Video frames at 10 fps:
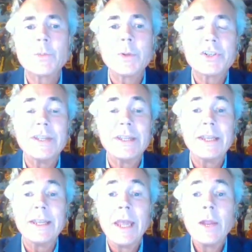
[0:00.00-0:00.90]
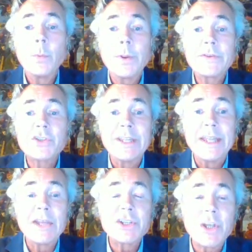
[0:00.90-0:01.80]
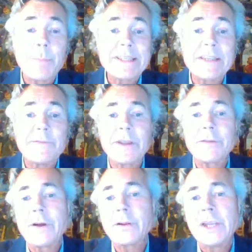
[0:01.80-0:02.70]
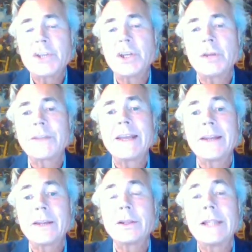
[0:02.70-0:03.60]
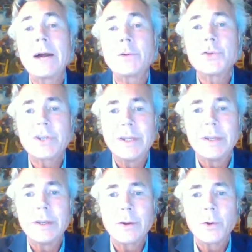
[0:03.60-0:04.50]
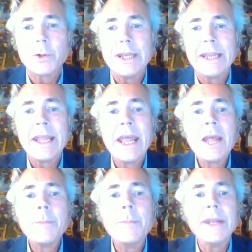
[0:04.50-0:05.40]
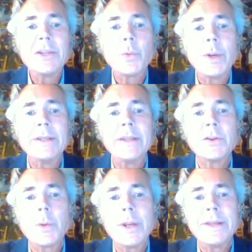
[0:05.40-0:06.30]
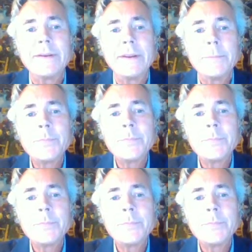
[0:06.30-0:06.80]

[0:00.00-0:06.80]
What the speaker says: which the Asia Pacific Foundation of Canada launched in early May 2020.